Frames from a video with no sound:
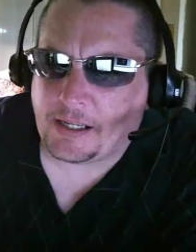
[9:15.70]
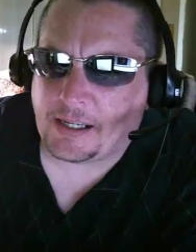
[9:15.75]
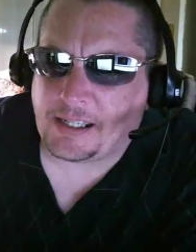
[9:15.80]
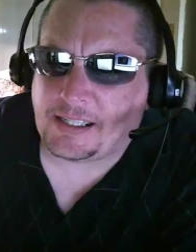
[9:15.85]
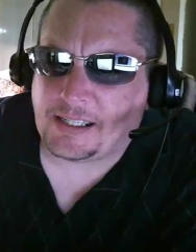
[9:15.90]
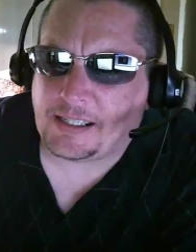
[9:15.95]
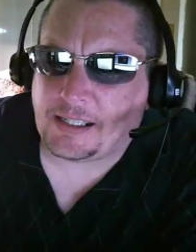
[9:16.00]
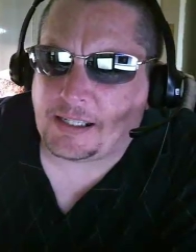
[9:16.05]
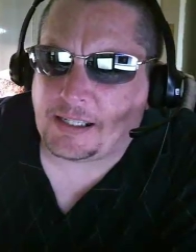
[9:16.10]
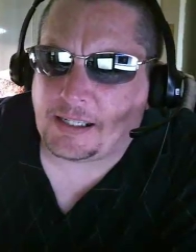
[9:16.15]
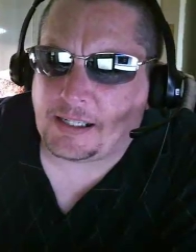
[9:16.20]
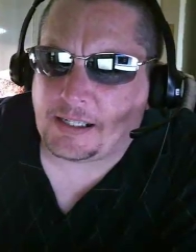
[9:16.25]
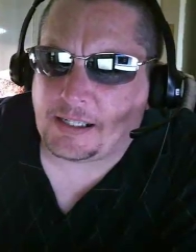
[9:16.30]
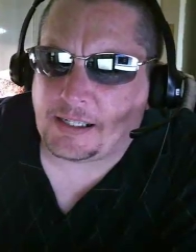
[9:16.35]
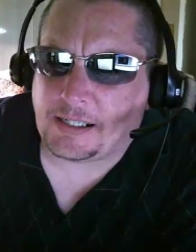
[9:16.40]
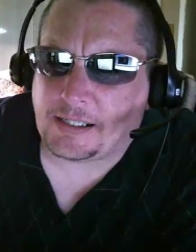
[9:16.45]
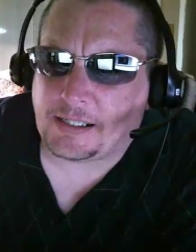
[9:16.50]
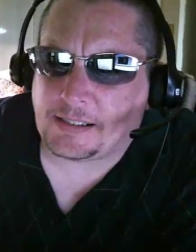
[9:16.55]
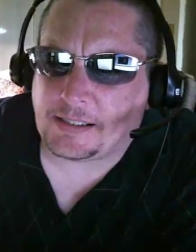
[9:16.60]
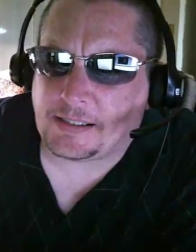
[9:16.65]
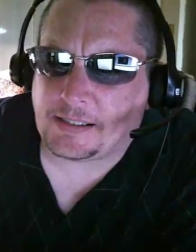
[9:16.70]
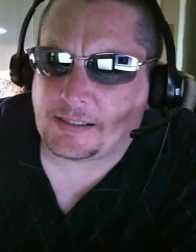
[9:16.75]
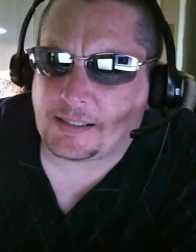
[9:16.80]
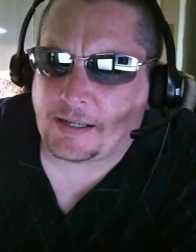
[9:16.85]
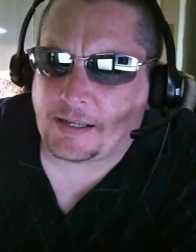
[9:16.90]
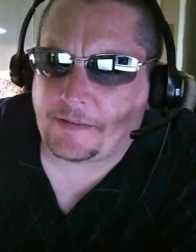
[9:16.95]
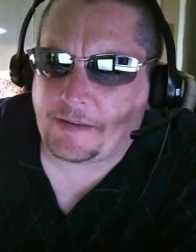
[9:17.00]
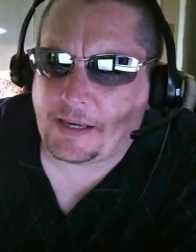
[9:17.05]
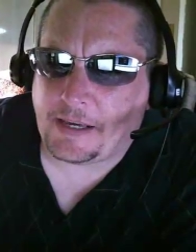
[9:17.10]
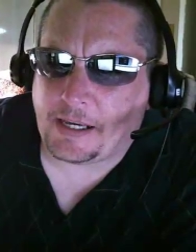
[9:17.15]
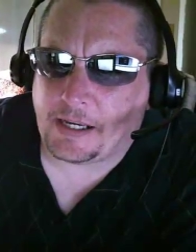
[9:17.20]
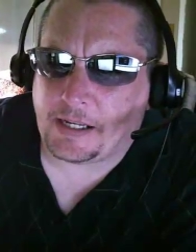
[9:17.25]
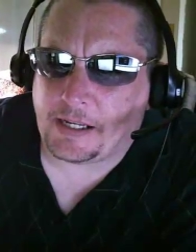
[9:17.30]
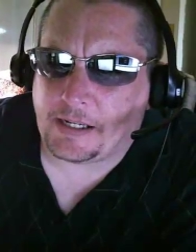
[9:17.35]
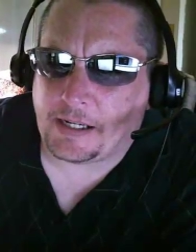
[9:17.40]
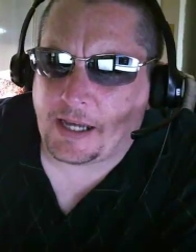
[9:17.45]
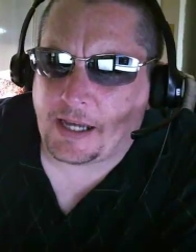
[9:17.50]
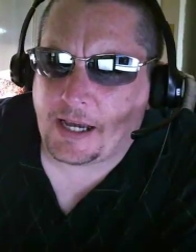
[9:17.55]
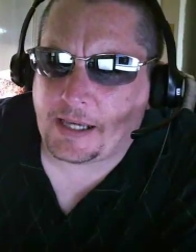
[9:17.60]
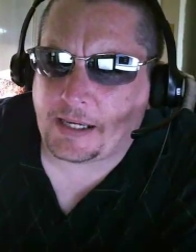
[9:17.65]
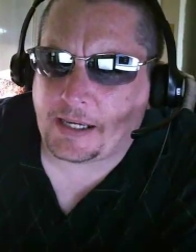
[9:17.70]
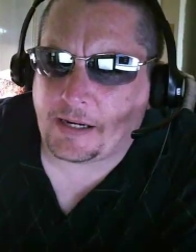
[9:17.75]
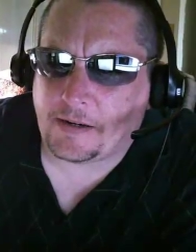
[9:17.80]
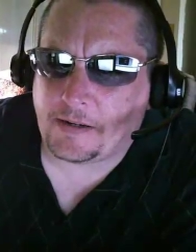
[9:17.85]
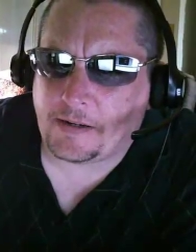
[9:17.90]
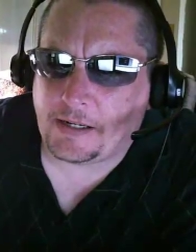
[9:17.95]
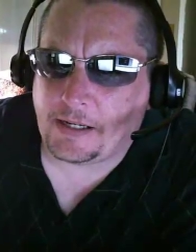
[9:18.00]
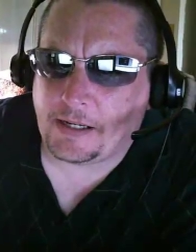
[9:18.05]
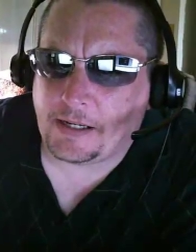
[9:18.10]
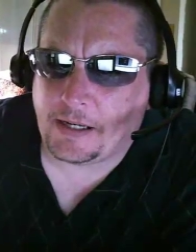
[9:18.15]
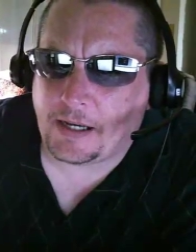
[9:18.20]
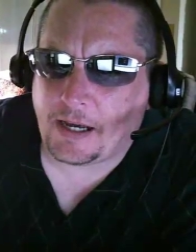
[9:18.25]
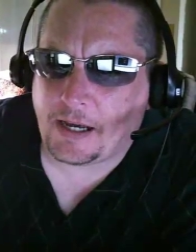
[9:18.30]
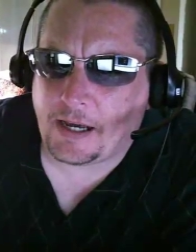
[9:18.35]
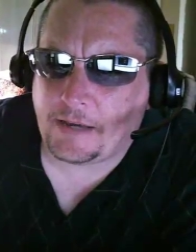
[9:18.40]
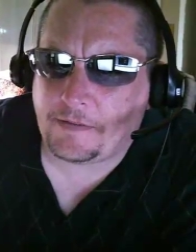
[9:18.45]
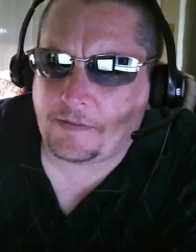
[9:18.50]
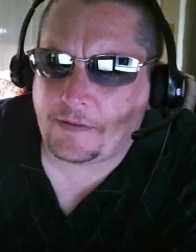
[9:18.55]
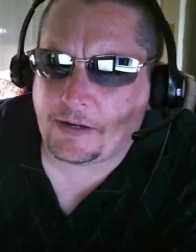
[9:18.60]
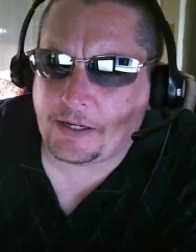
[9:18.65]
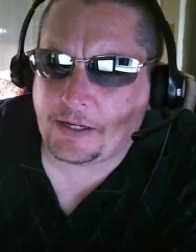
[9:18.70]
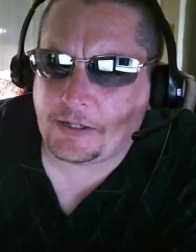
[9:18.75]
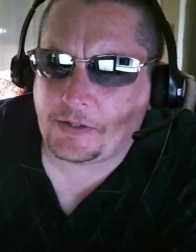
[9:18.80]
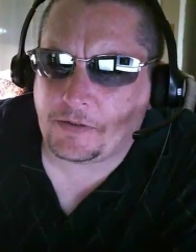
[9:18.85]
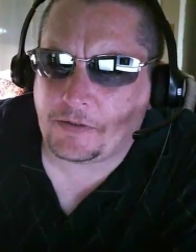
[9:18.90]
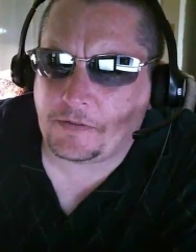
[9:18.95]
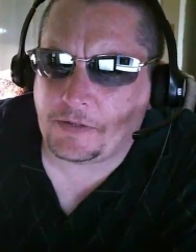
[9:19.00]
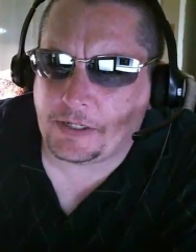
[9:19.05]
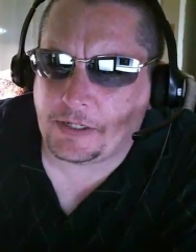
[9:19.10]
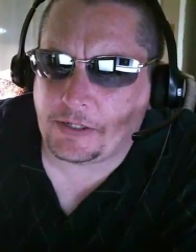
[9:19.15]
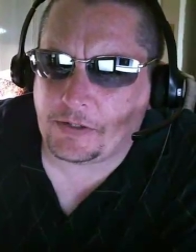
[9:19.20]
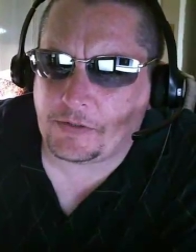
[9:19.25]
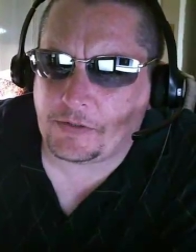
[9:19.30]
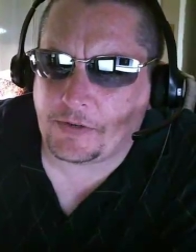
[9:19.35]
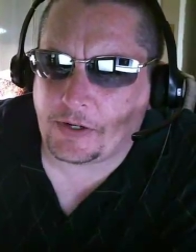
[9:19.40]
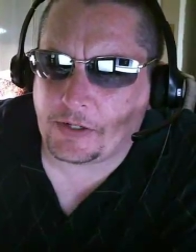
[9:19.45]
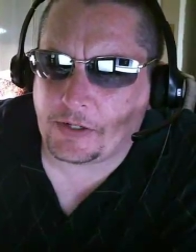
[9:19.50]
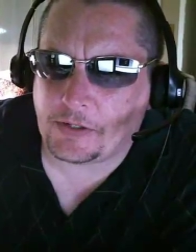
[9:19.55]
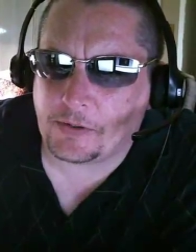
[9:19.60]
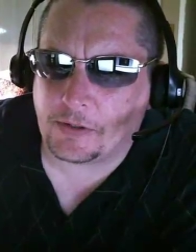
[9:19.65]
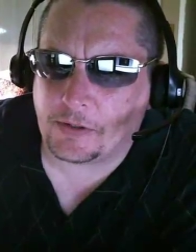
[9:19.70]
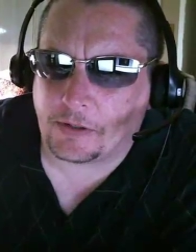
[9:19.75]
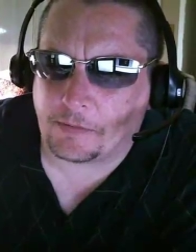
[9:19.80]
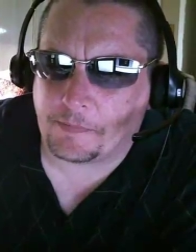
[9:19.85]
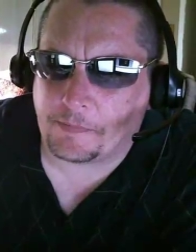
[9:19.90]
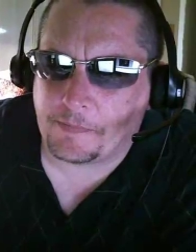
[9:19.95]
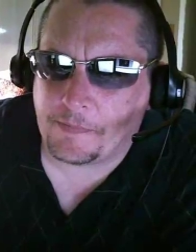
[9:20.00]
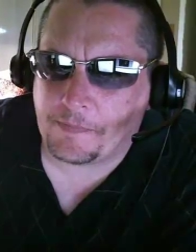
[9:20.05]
uh, says, a fan. Hi, Gary. I find your videos very cool.